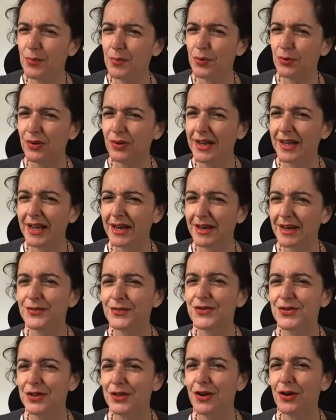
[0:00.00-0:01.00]
of pulling
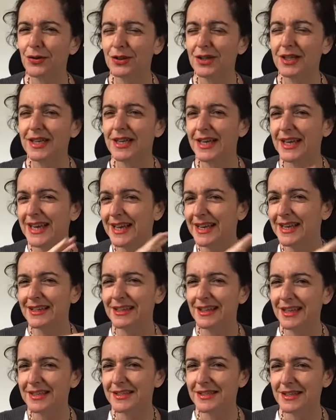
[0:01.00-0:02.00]
out slowly and getting
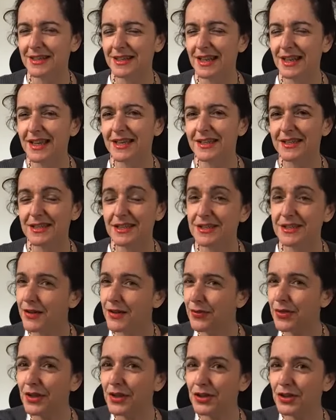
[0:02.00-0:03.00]
less and less, because I
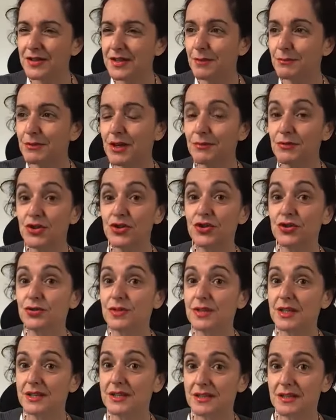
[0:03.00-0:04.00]
think you sometimes you
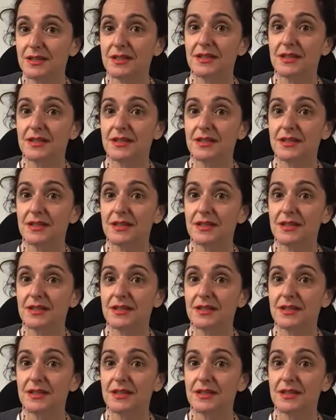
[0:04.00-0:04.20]
do things in